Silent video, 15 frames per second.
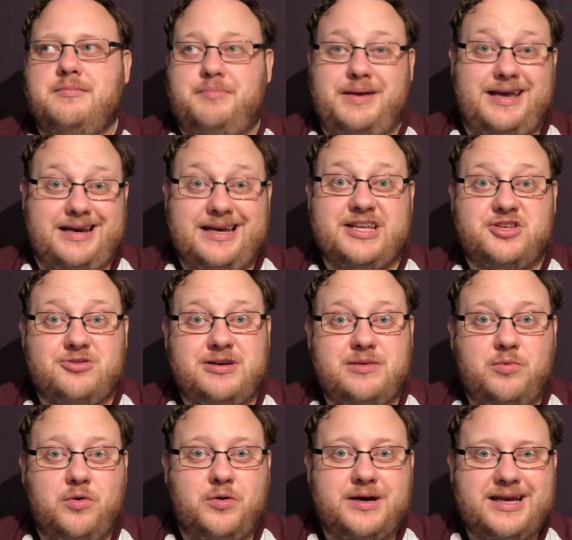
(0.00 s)
being literally
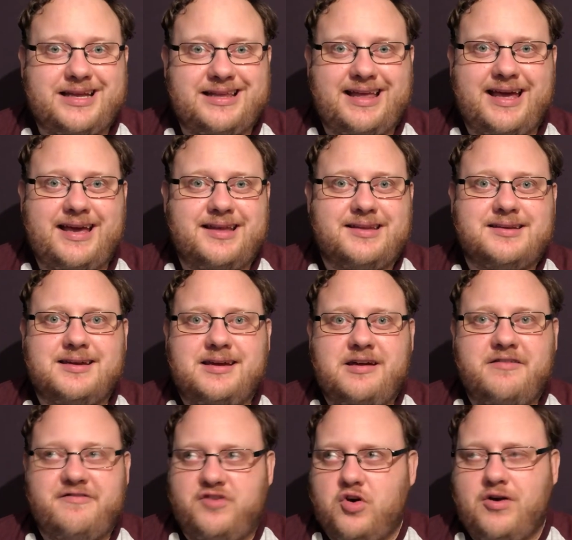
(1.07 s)
walking dead
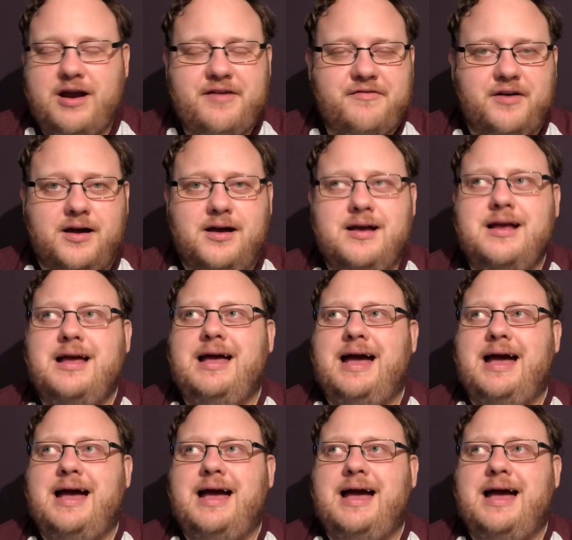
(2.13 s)
forever.